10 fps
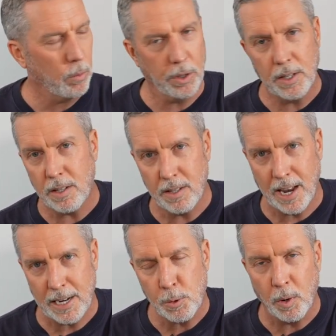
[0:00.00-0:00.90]
Well, this is
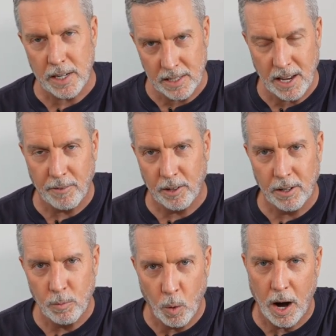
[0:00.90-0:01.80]
a
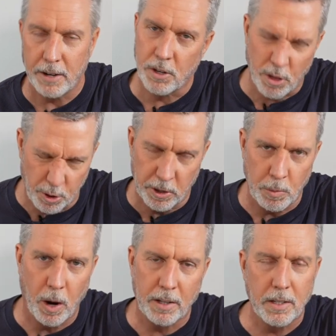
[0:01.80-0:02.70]
twenty-seven watt to thirty
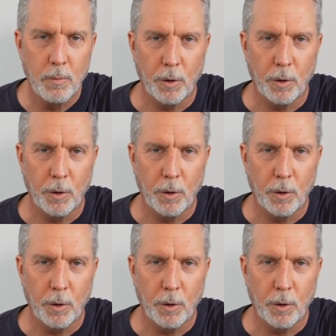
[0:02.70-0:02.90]
watts.